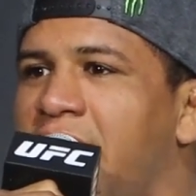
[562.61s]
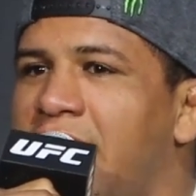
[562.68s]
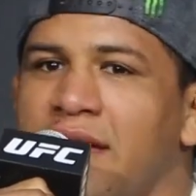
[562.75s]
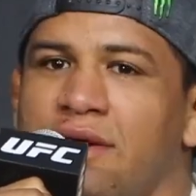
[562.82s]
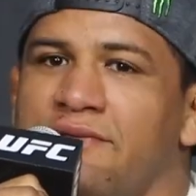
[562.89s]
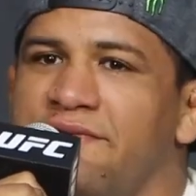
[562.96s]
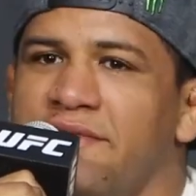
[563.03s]

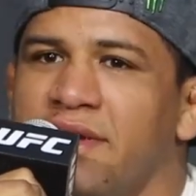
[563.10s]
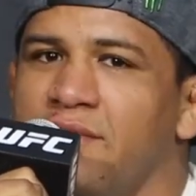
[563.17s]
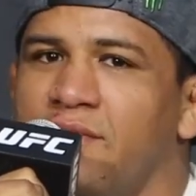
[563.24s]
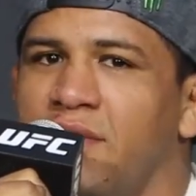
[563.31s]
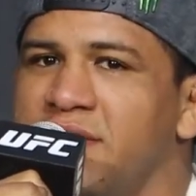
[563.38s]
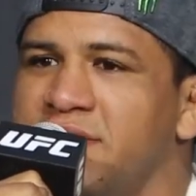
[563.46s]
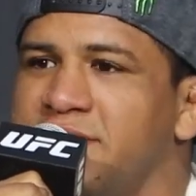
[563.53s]
I don't think it
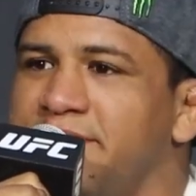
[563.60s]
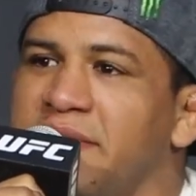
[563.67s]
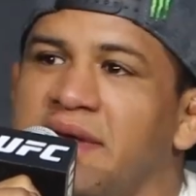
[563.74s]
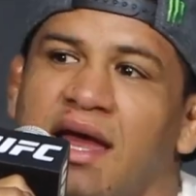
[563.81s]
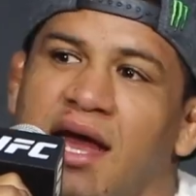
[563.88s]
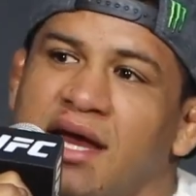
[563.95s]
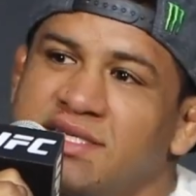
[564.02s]
was
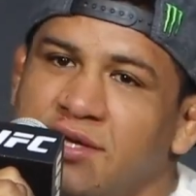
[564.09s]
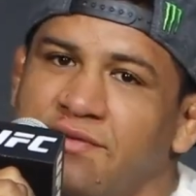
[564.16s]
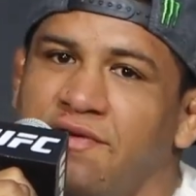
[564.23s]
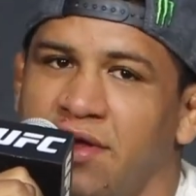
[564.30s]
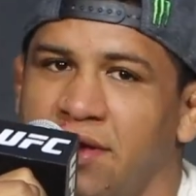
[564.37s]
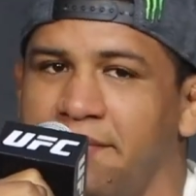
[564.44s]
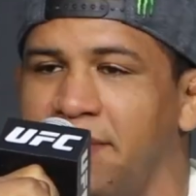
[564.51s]
because
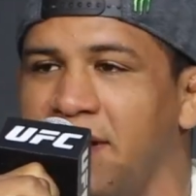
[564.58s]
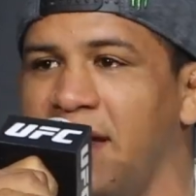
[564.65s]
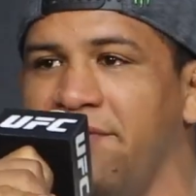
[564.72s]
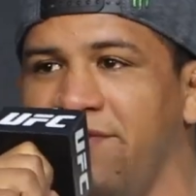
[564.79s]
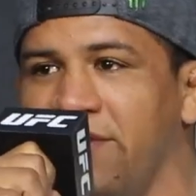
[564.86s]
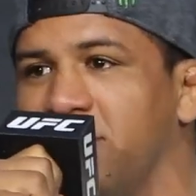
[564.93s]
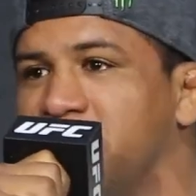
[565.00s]
of him, but
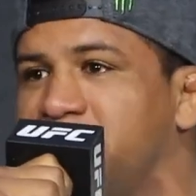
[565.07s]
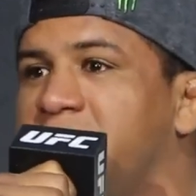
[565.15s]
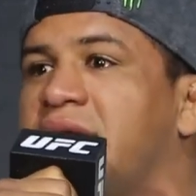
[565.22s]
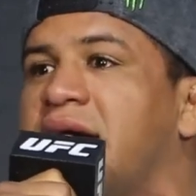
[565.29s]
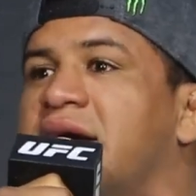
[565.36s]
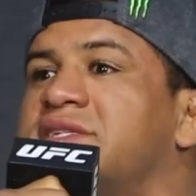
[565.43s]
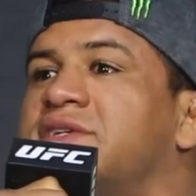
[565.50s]
I think it was
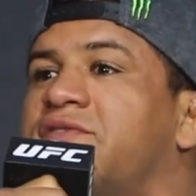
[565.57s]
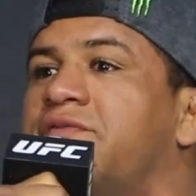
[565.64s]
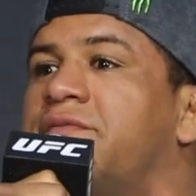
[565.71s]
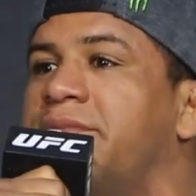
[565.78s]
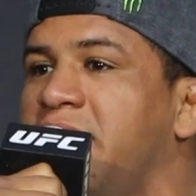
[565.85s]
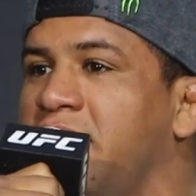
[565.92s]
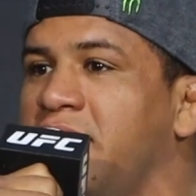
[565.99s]
because
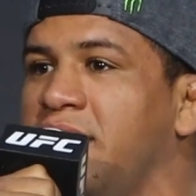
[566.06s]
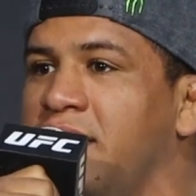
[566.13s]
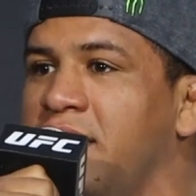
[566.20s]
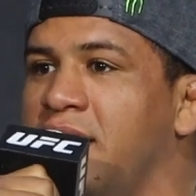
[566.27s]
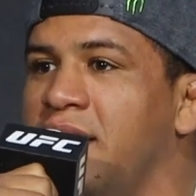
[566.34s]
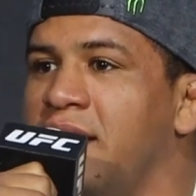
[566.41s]
of me